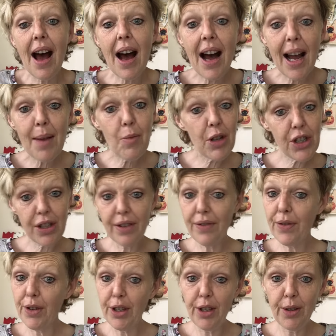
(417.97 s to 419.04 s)
I'm wishing
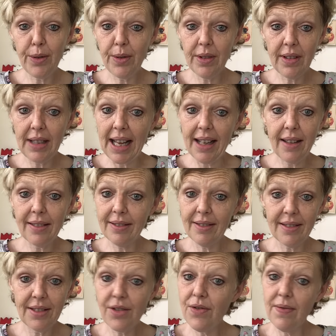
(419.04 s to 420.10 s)
for you, like,
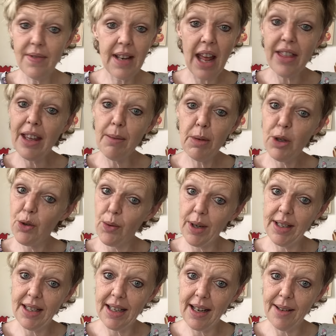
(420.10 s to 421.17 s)
nothing but joy
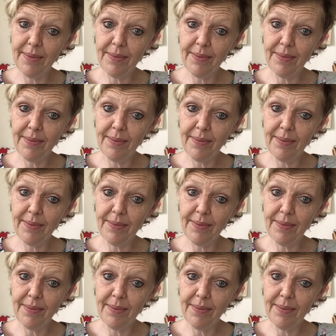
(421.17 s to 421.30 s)
today.